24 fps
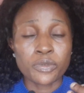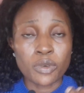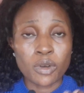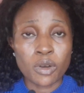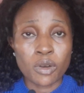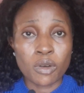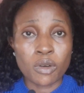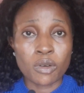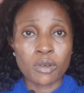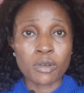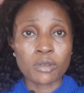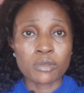
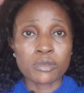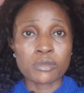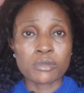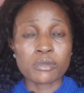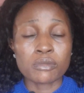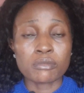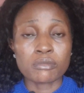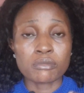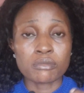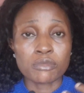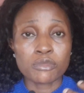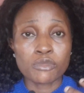or
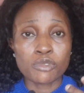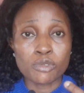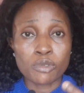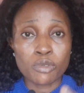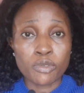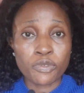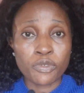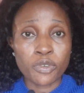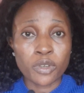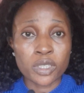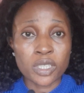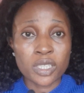to
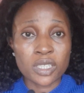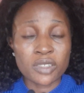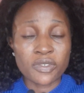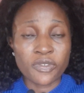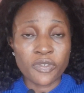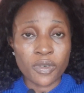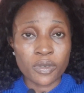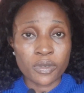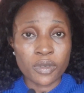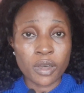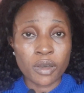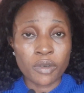look for these
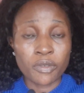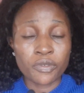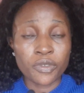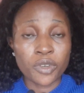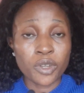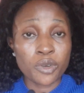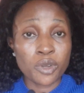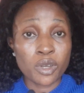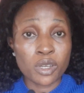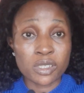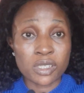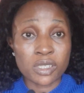
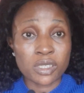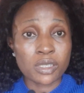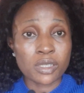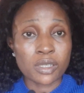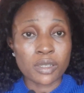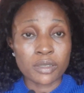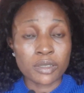various